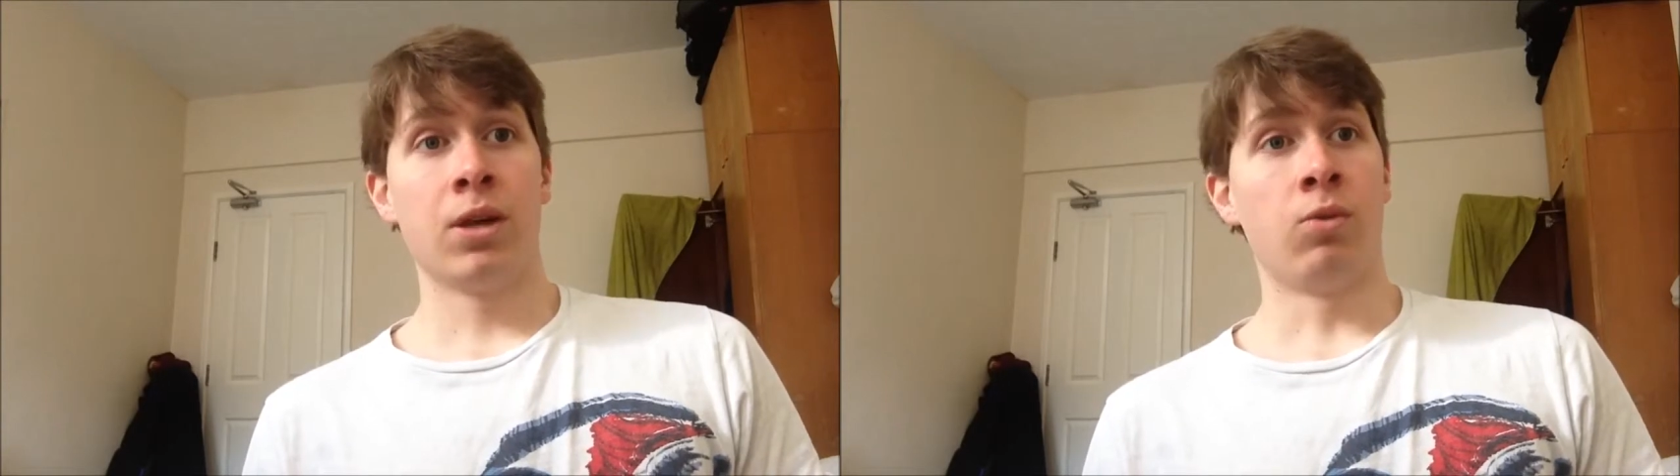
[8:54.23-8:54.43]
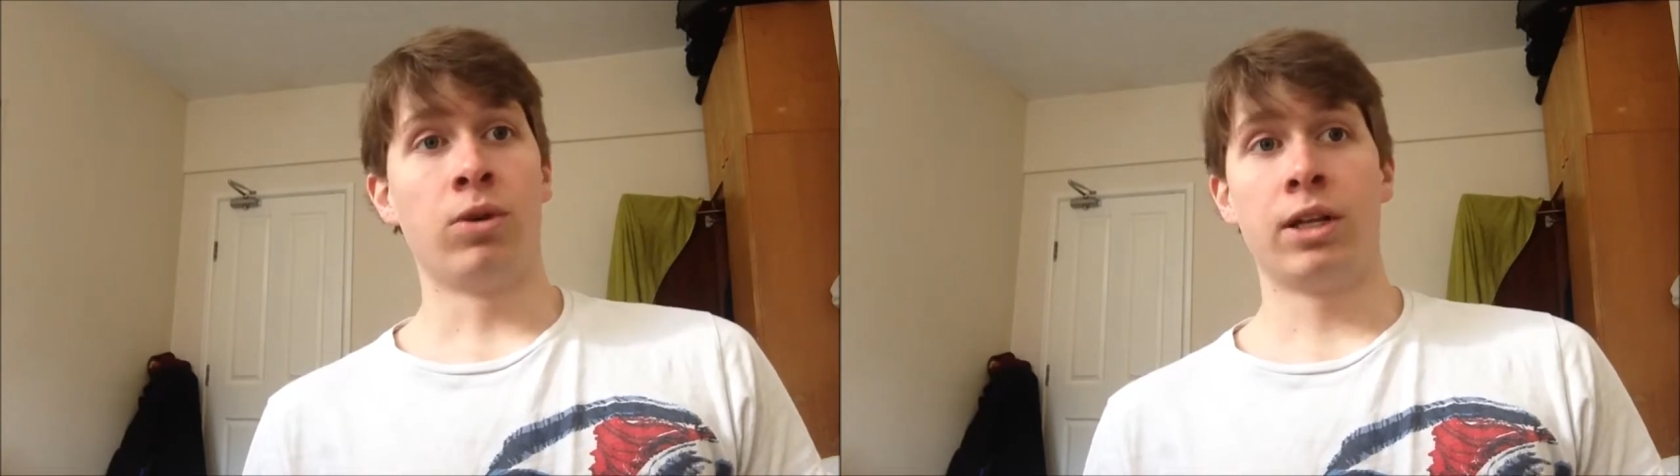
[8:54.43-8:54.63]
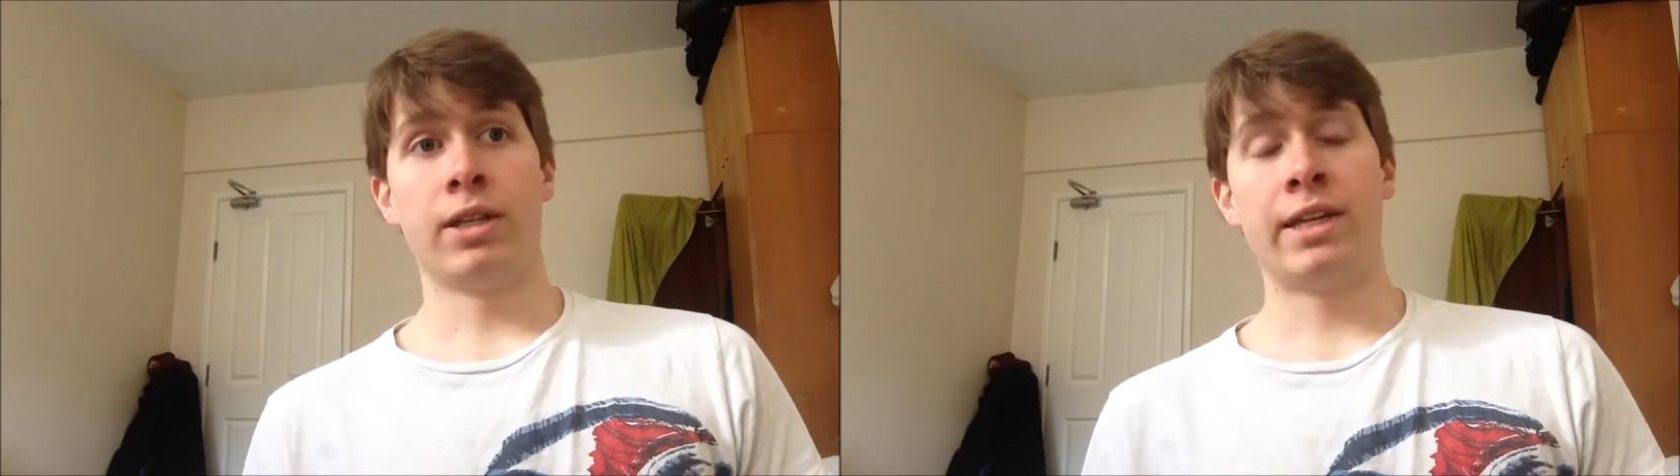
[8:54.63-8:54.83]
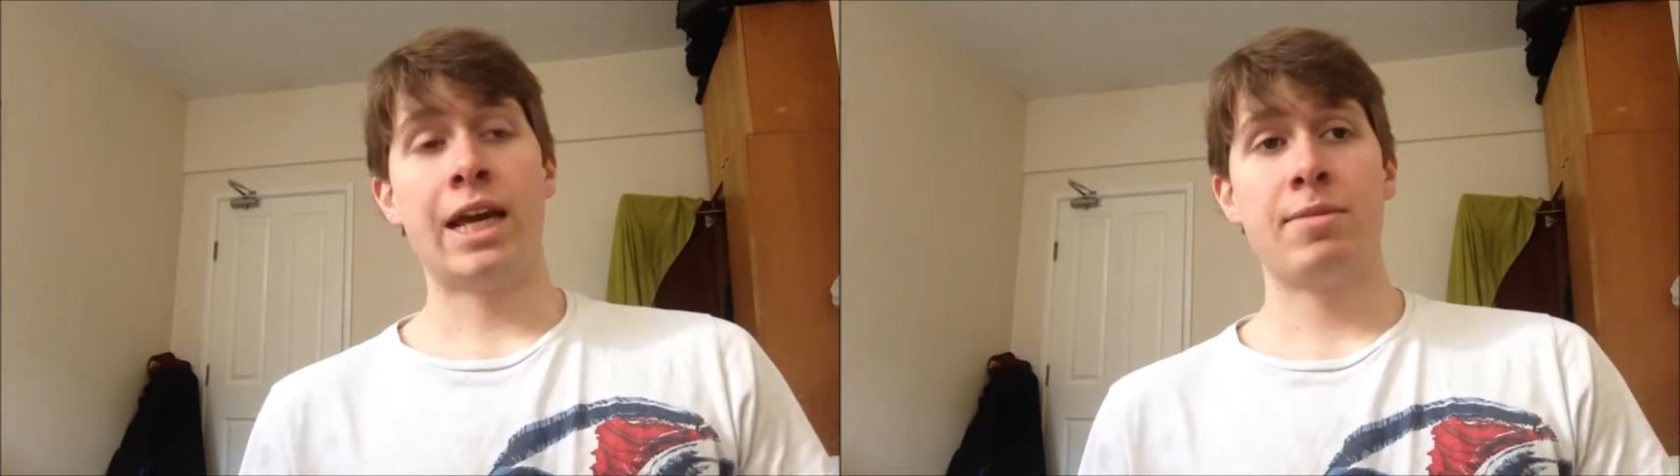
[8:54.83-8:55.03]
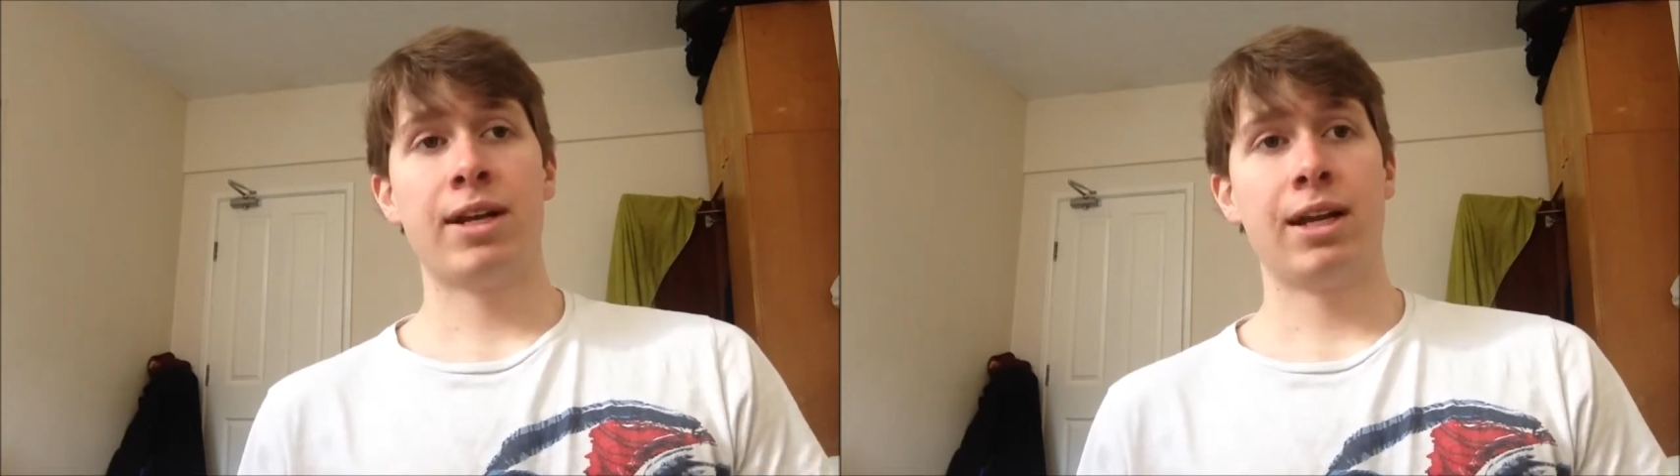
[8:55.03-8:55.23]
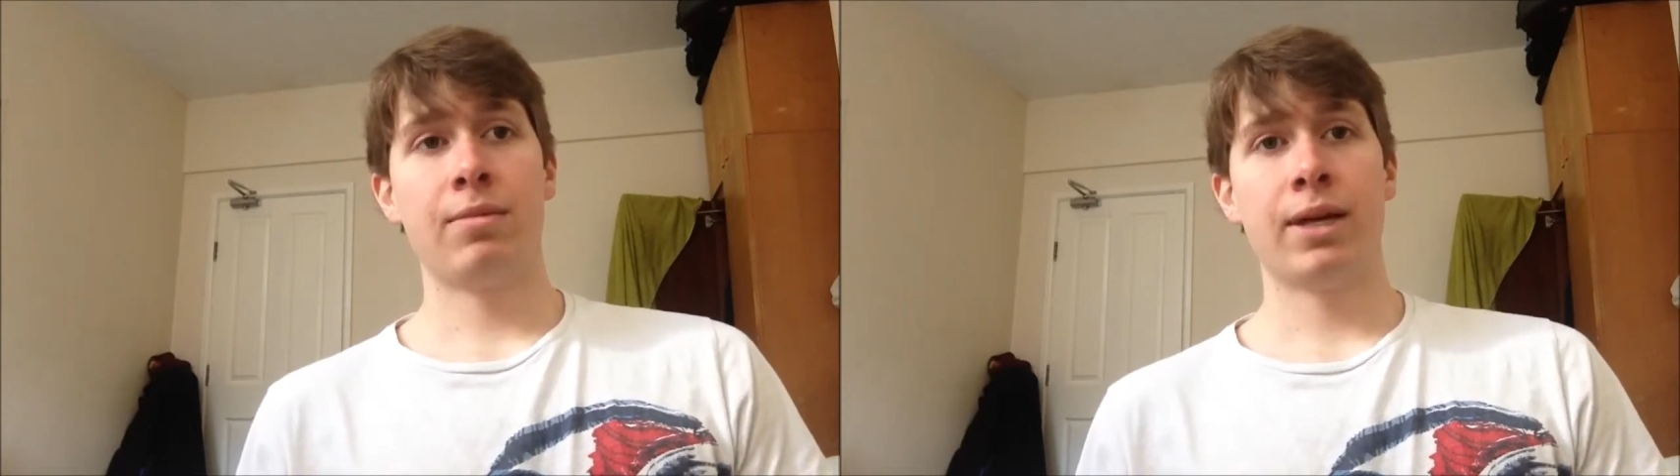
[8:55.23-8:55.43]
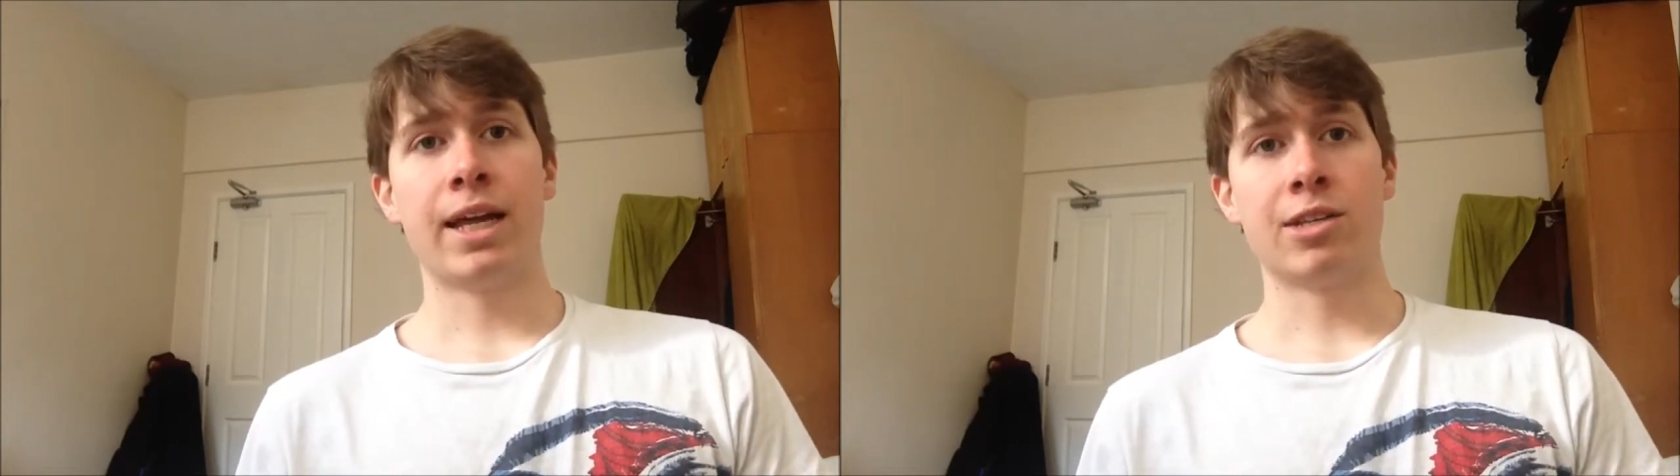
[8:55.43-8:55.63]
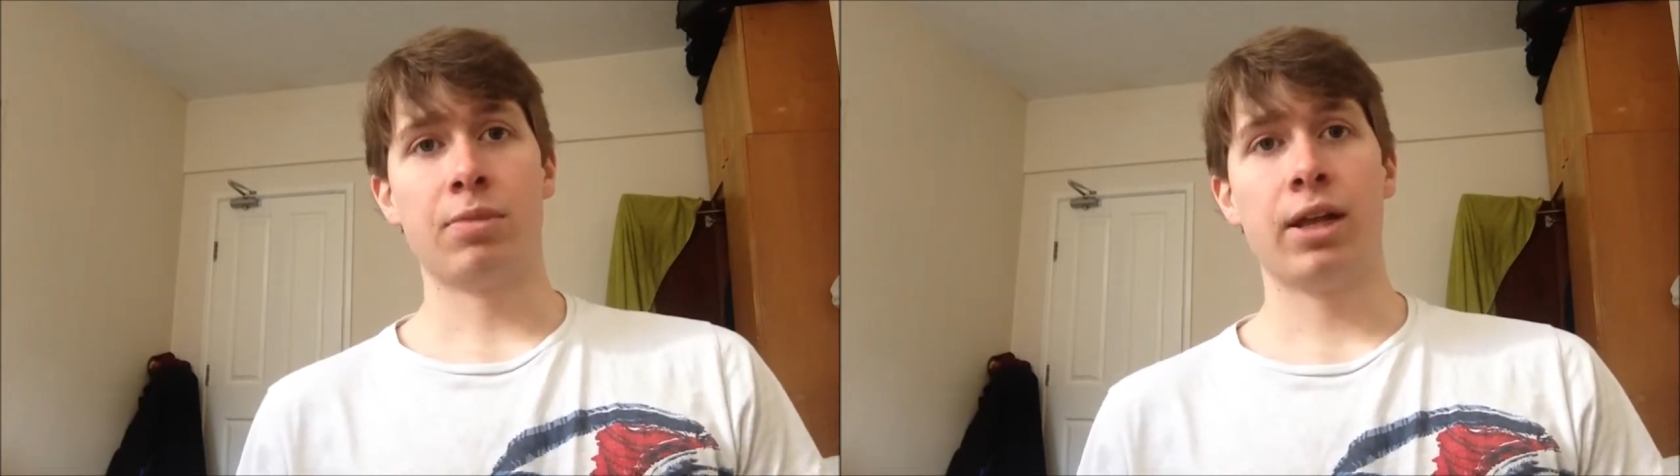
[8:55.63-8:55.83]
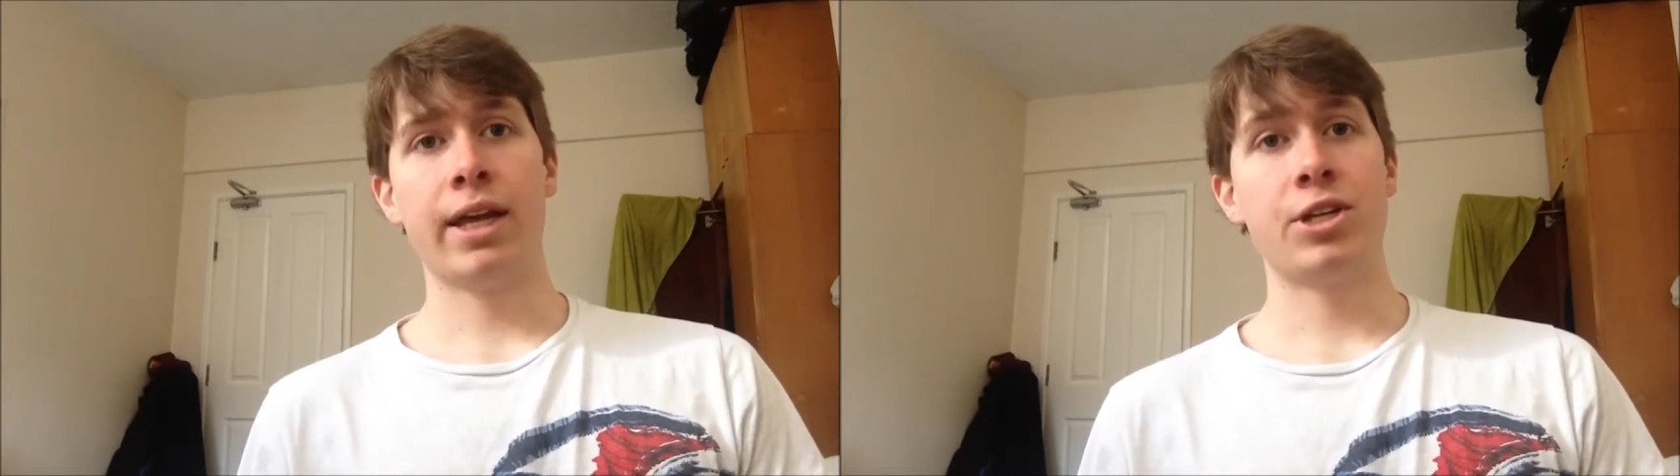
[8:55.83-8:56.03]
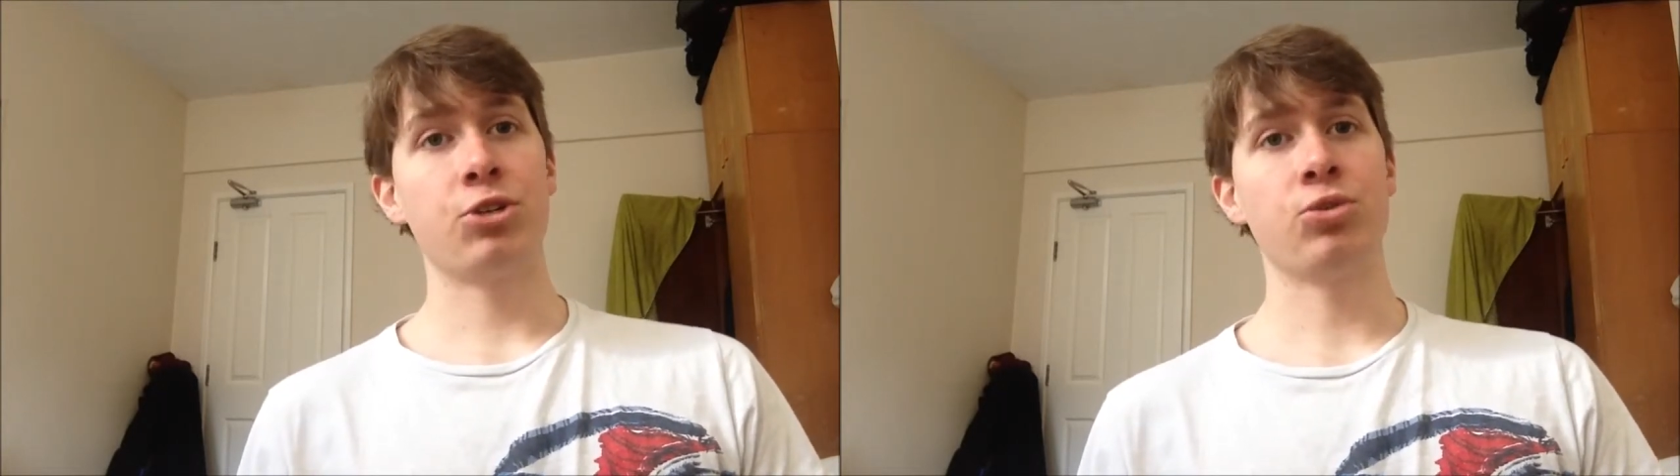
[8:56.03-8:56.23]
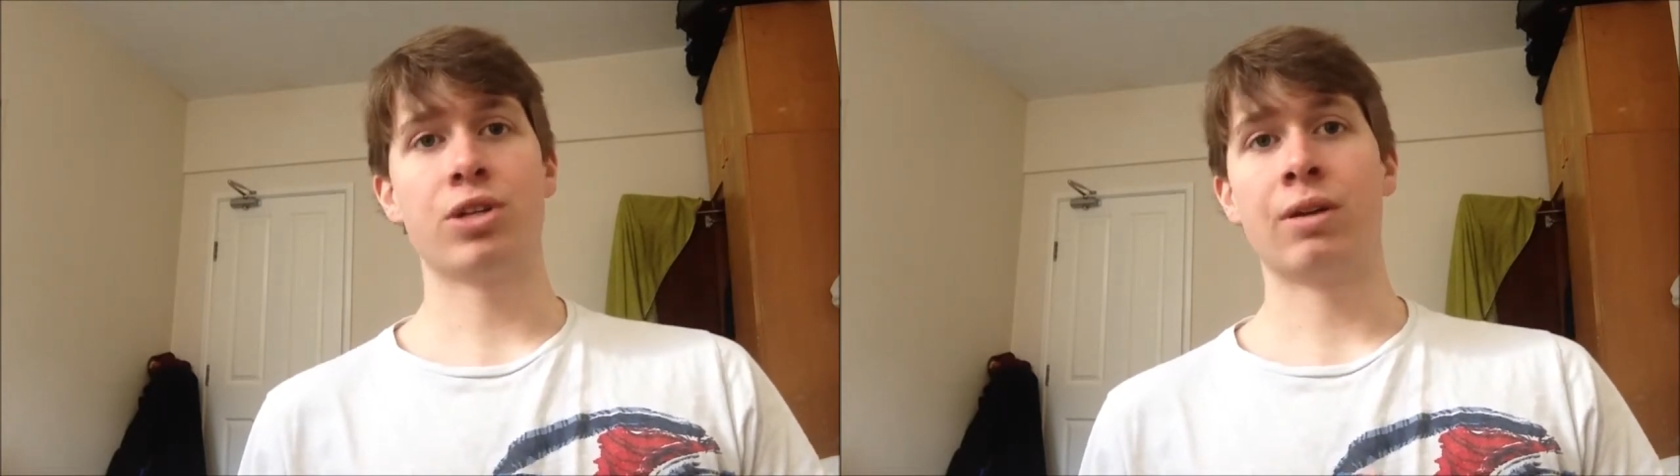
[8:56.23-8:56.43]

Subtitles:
one at the gaming club against Blood Angels,